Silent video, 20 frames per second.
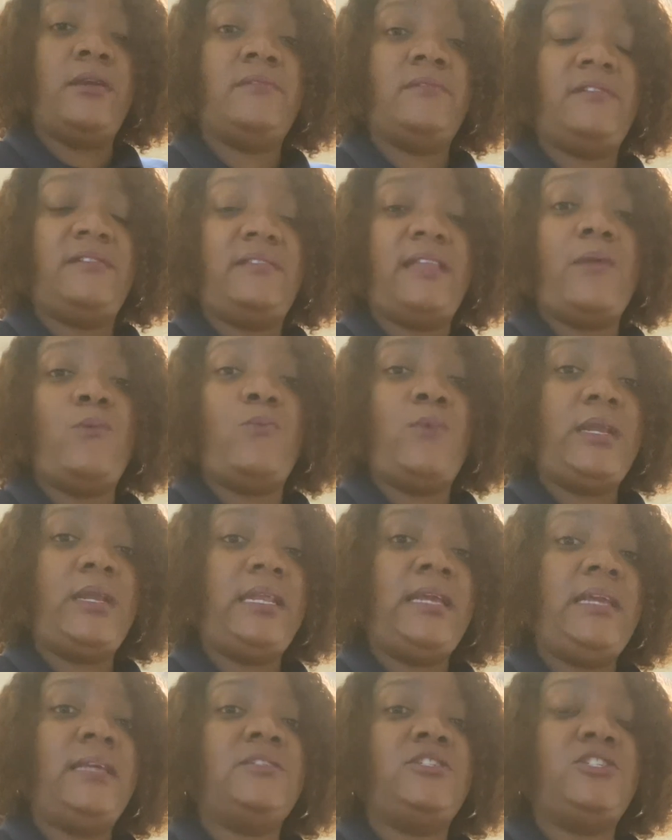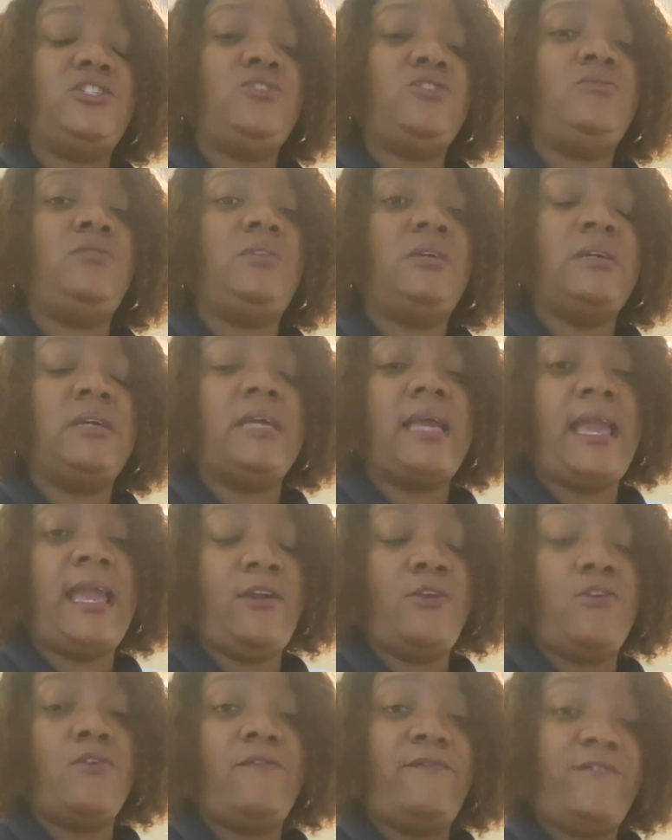that they went in to do the
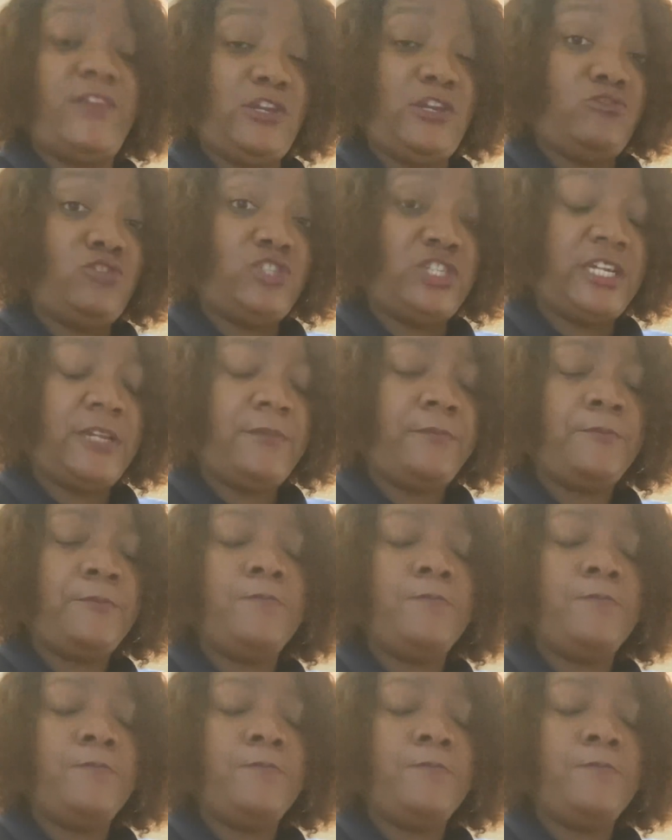ankle fusion.